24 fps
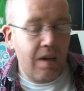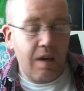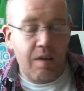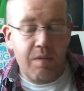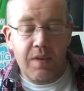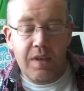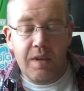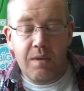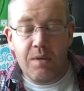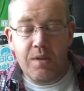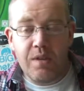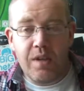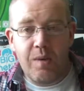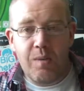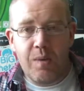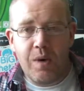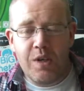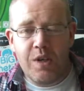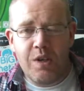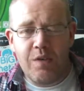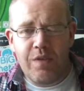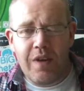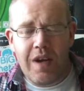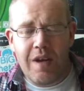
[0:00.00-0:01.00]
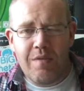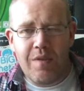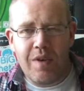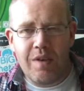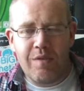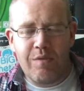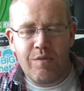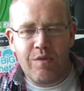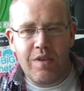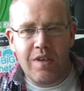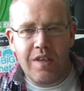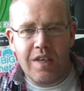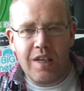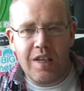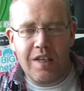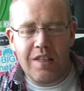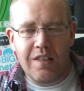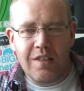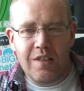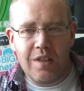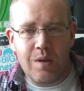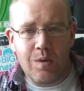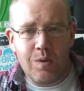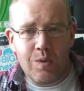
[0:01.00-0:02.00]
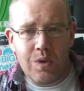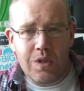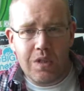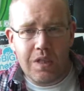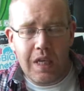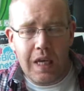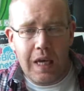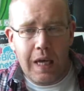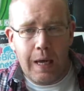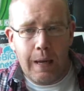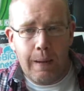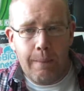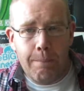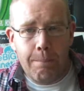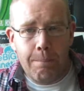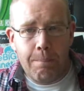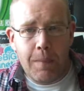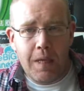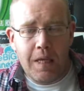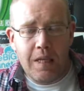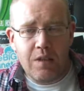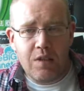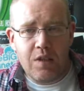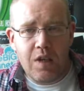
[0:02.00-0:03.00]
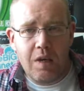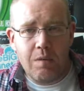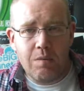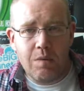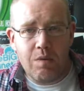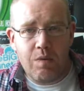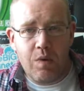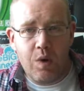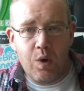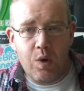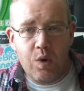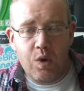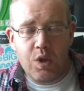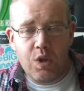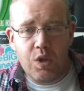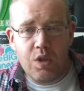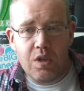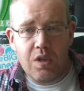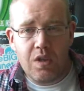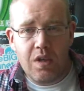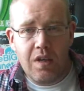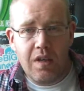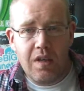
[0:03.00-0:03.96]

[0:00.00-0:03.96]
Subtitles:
I think it was like, what is your favourite three consoles in terms of looks?